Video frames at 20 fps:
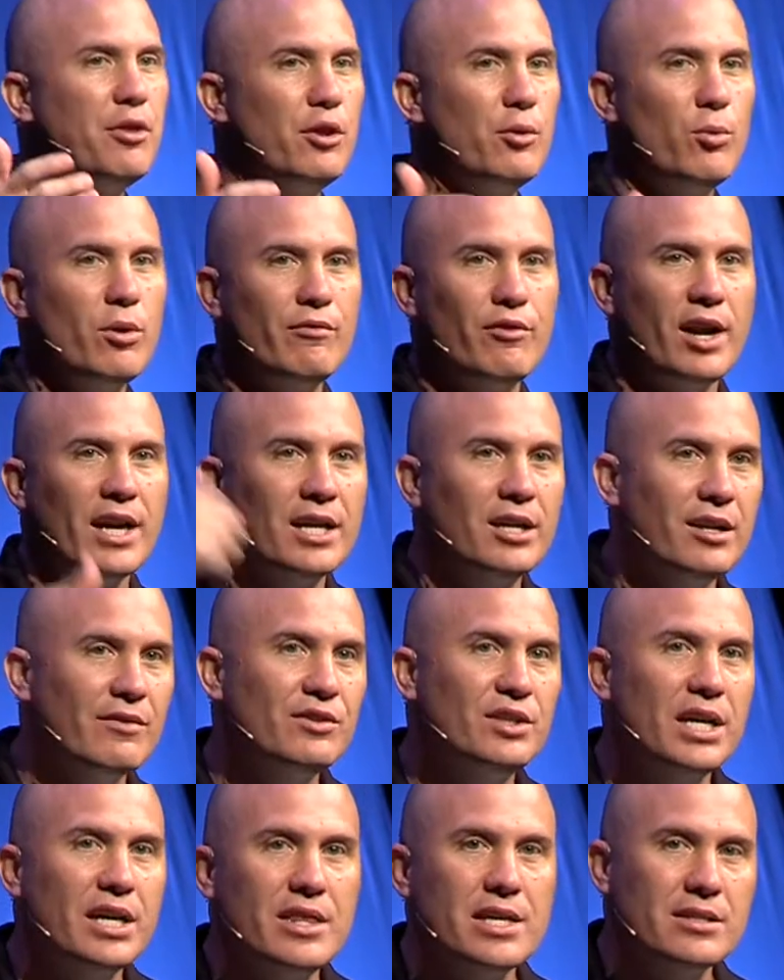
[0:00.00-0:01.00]
in the river, I could have
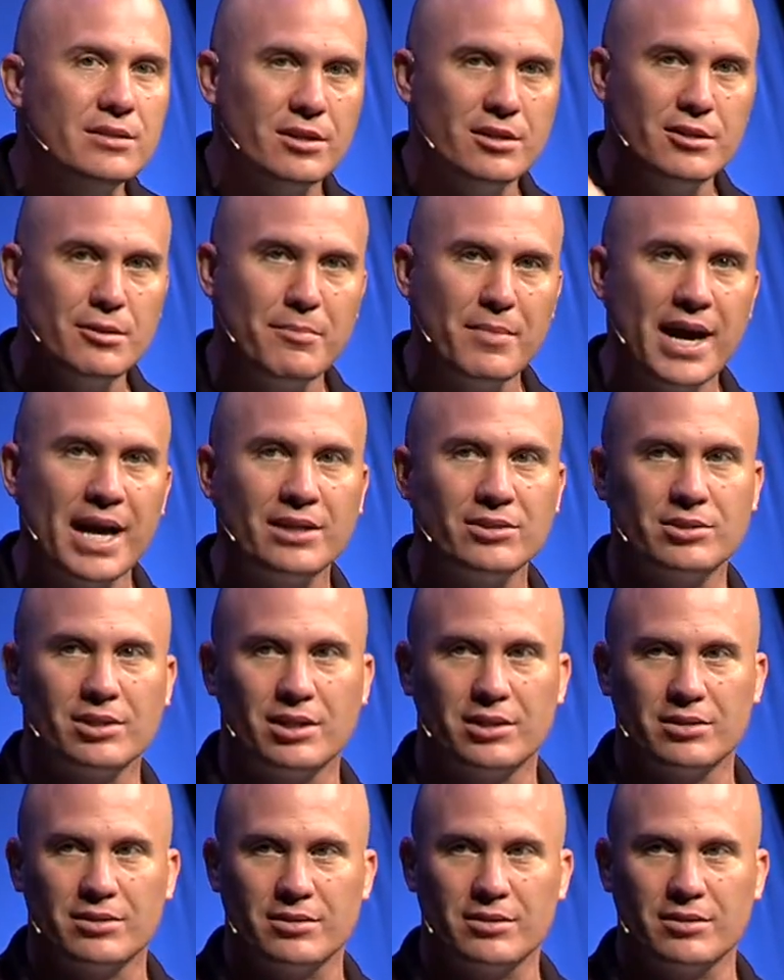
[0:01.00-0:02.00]
done this in
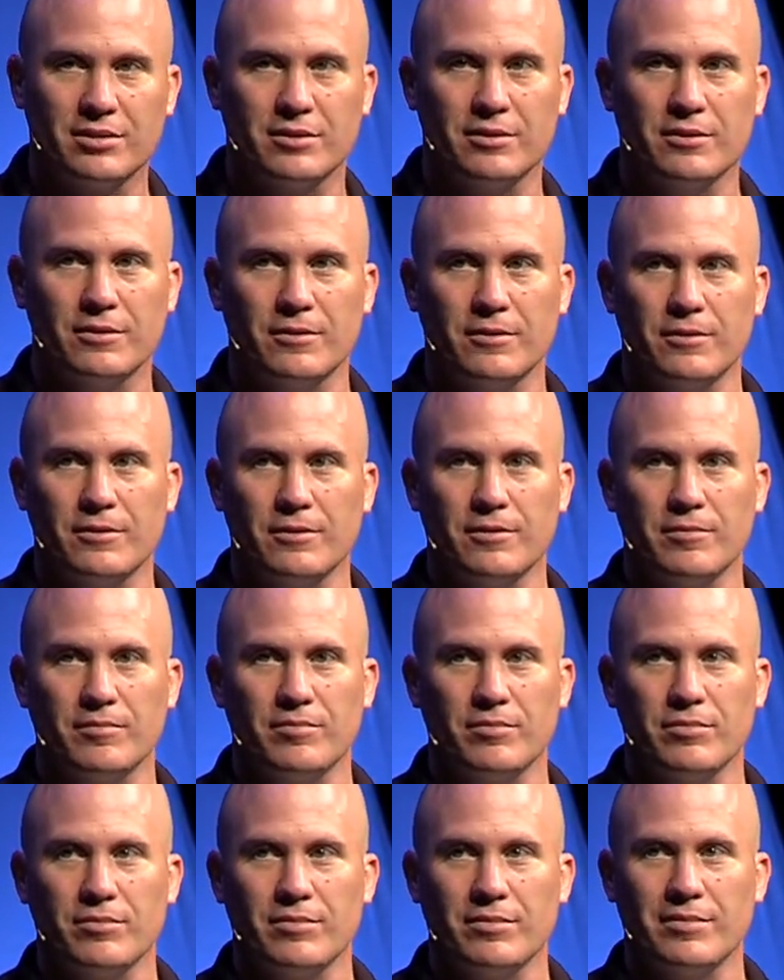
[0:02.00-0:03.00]
Damascus.
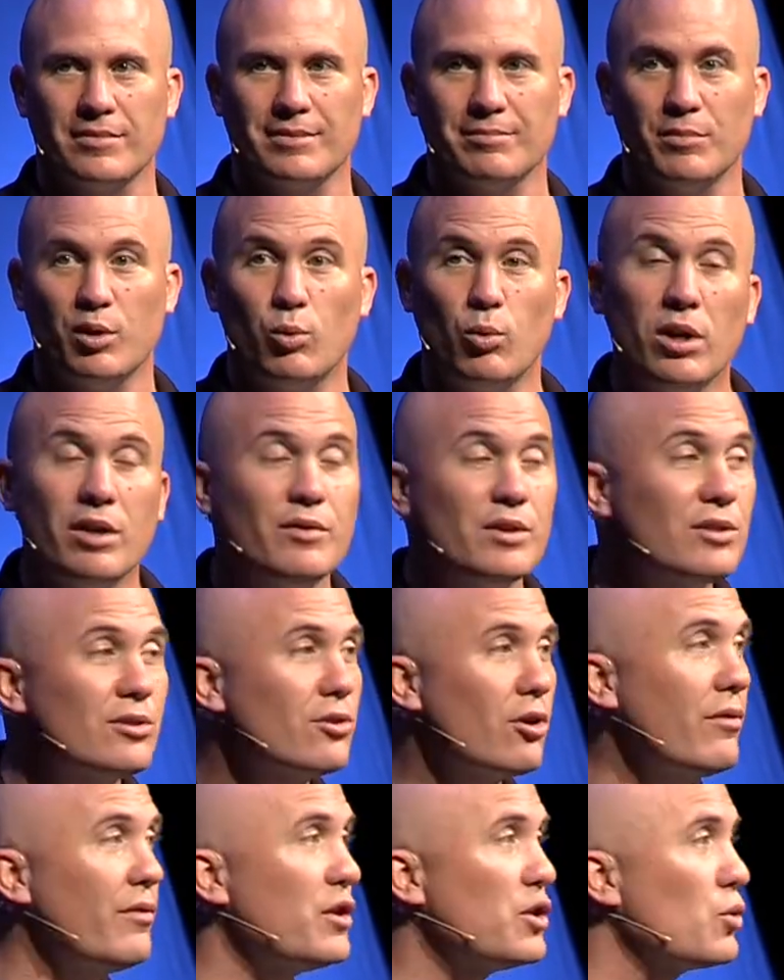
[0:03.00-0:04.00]
But one of his
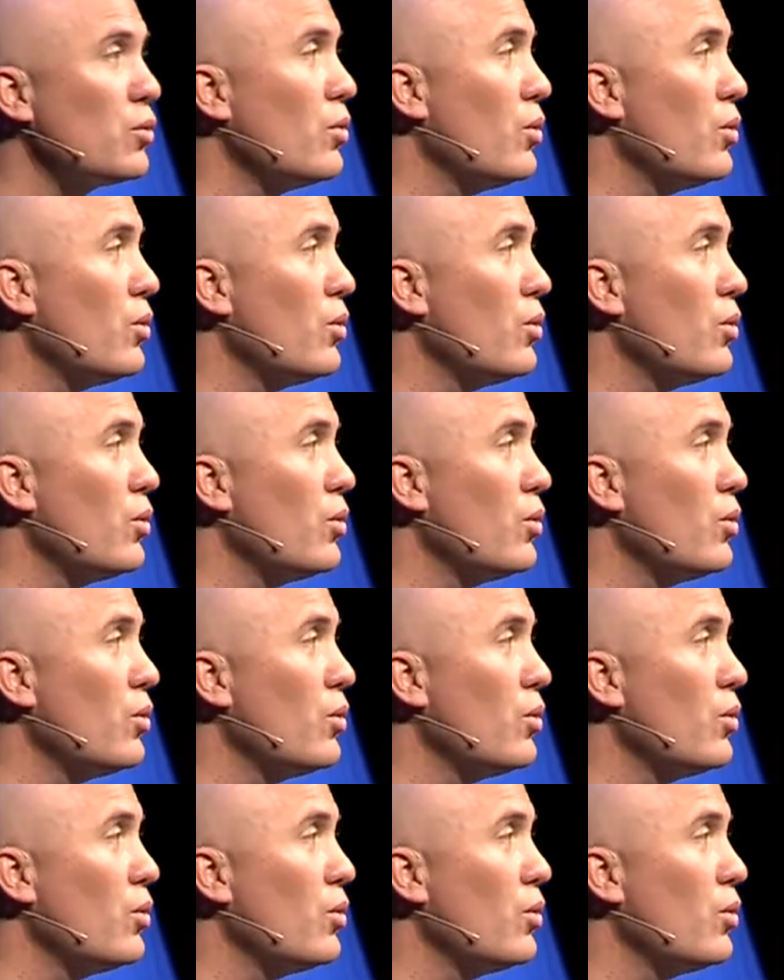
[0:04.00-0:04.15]
servants